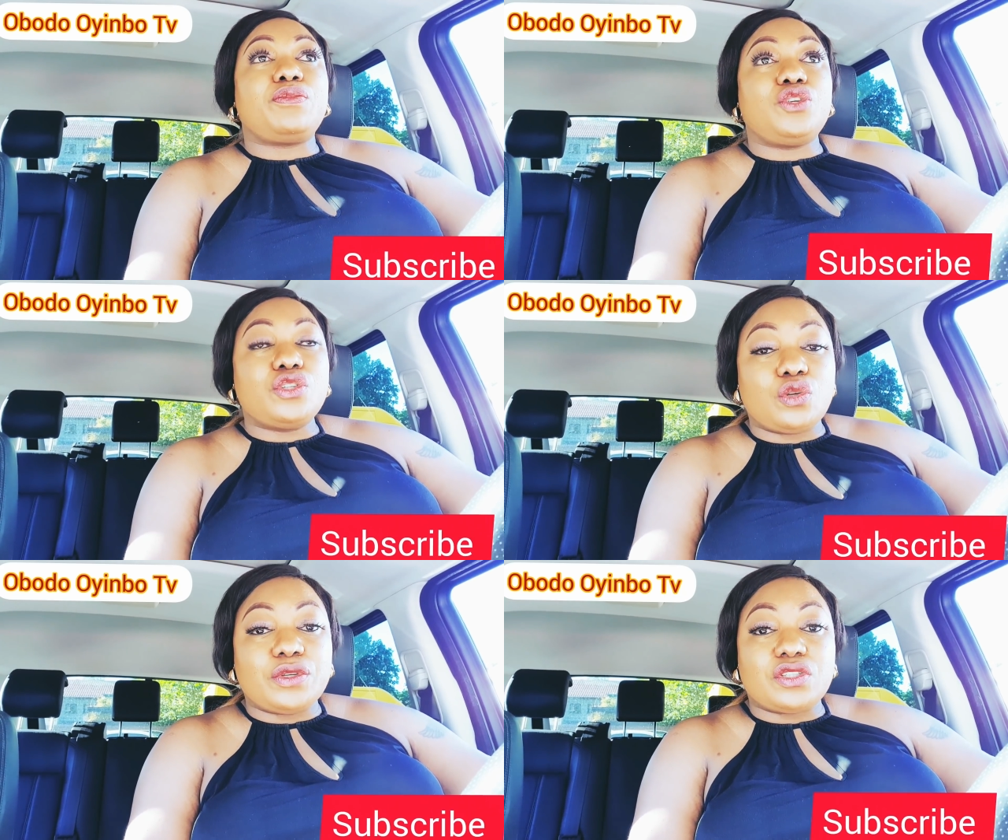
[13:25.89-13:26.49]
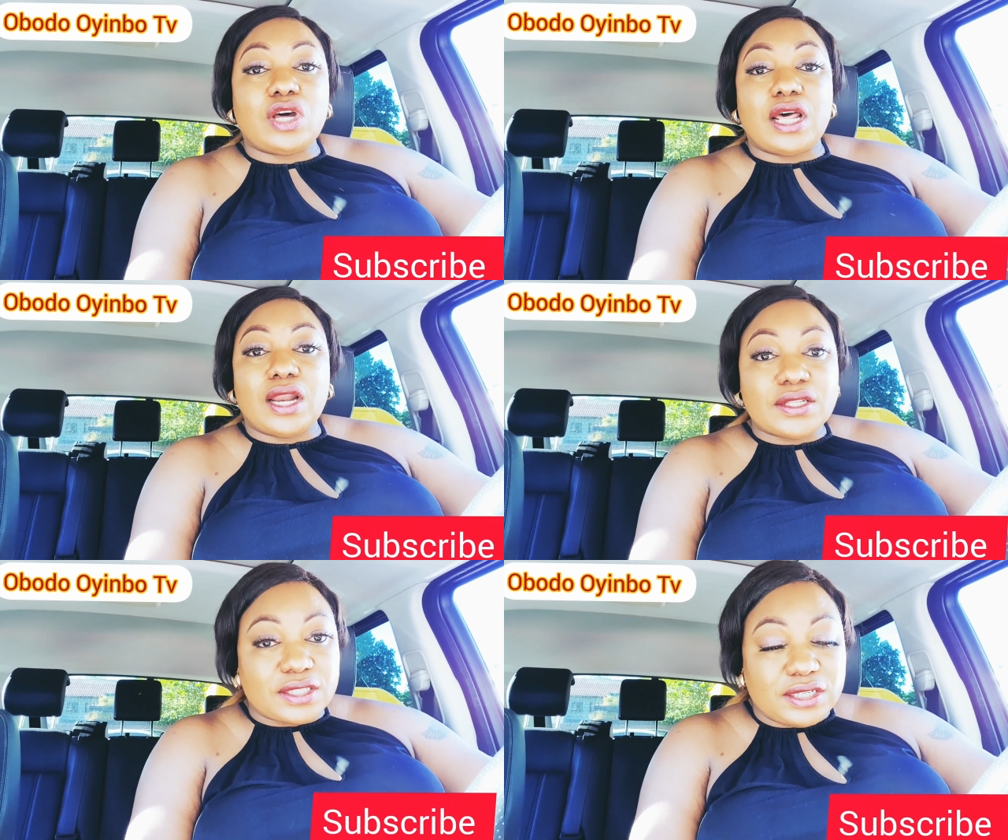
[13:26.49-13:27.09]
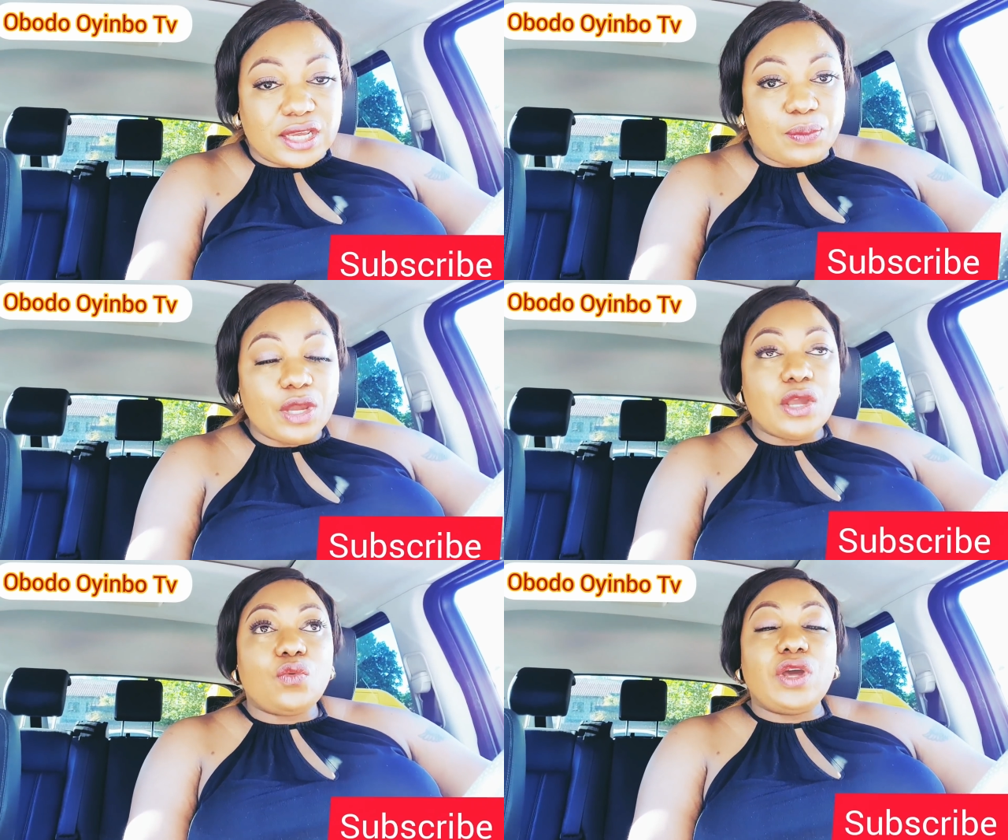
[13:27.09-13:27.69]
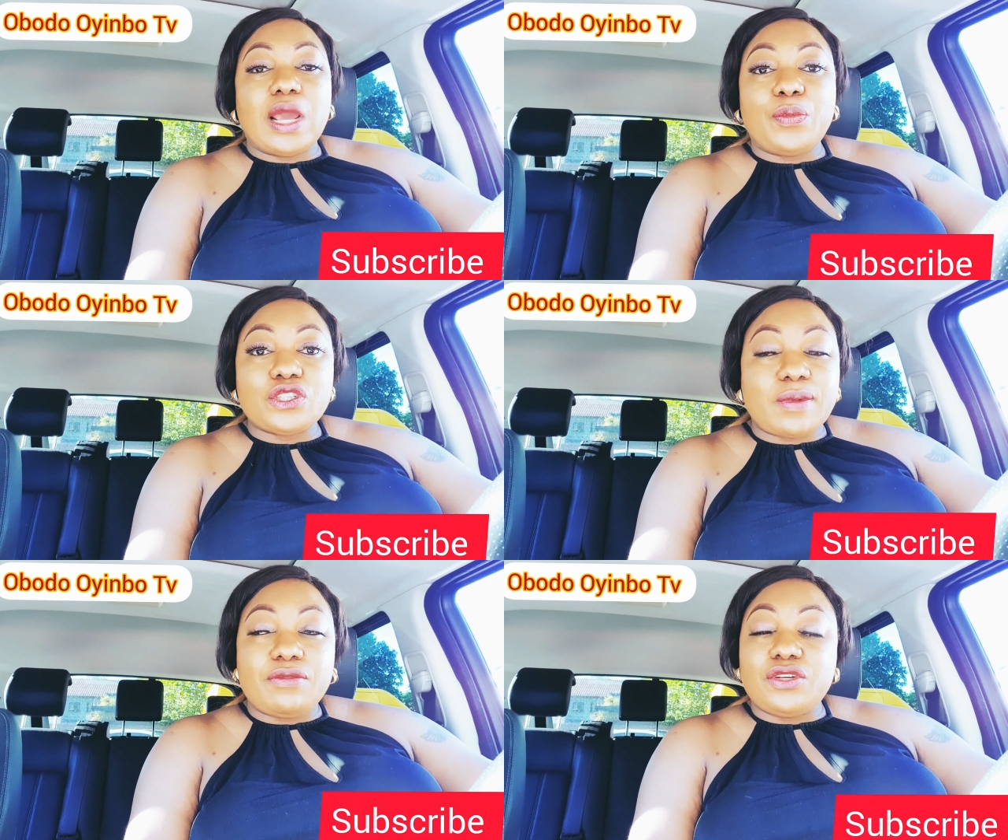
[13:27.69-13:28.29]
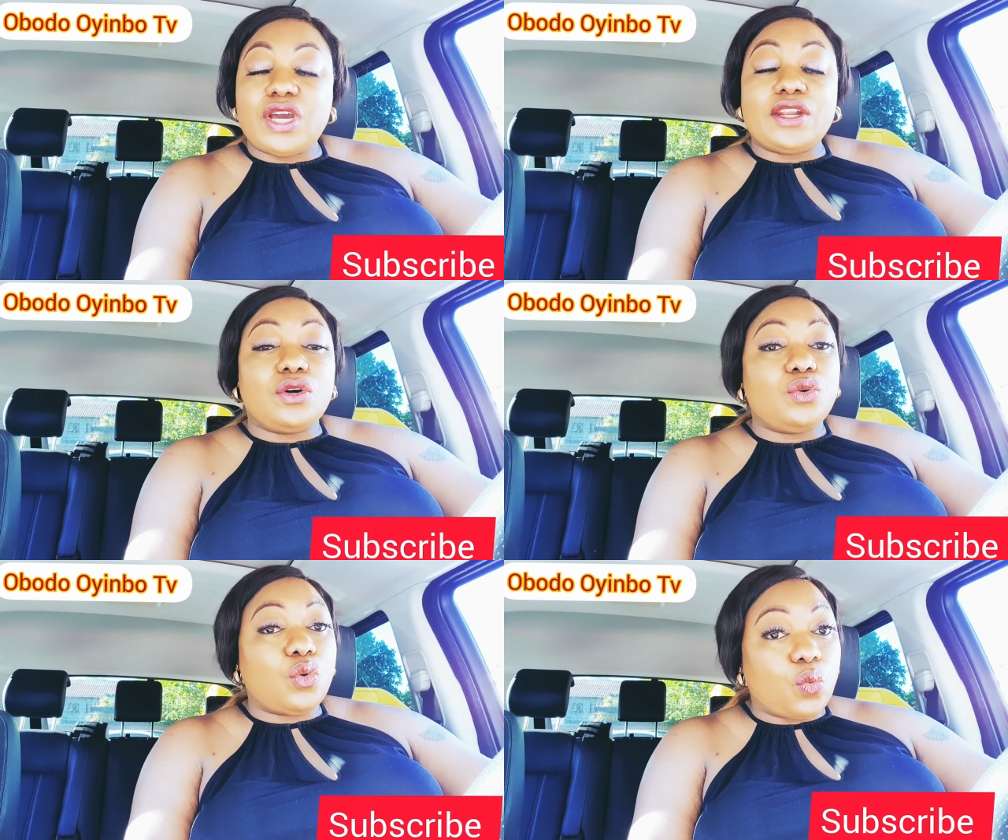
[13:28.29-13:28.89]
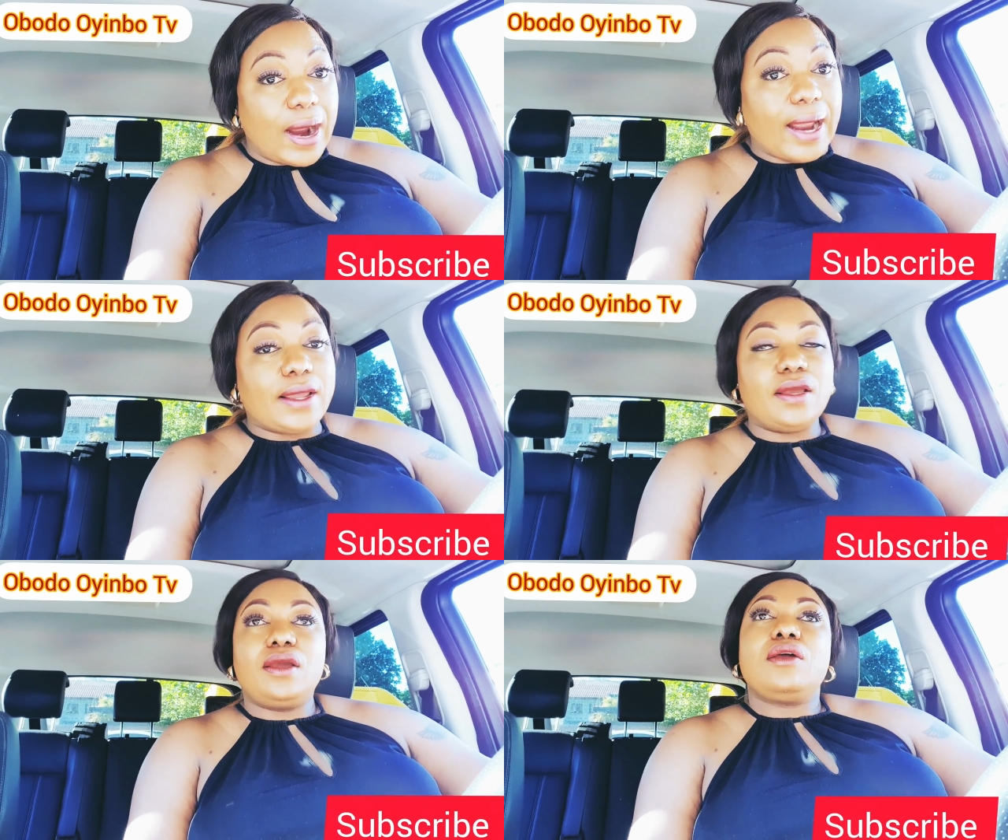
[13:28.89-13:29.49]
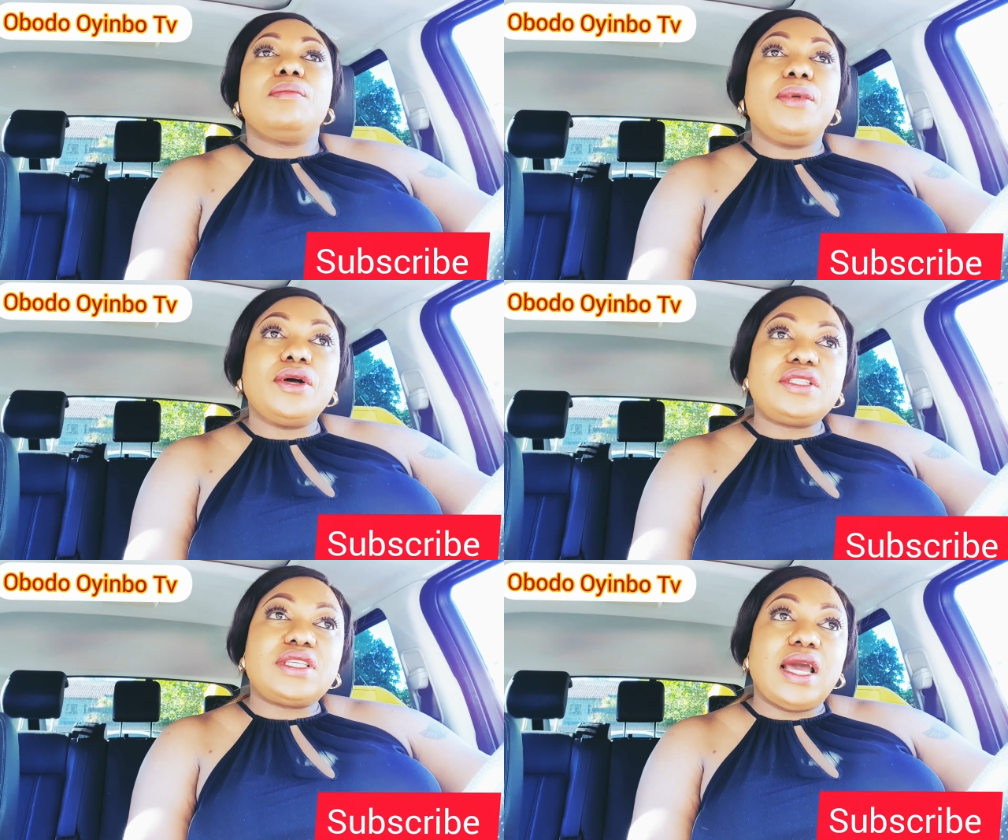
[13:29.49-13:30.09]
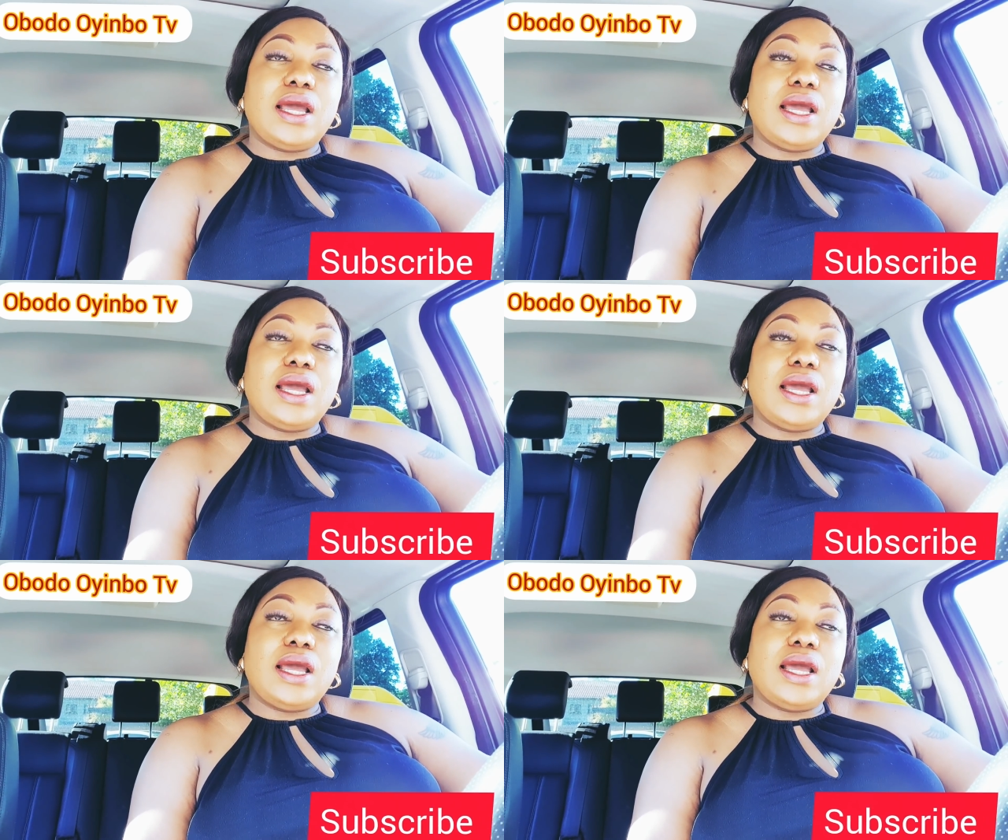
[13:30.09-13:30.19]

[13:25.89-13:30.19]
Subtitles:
YouTube is not alerting them when I post my video. I don't know why. But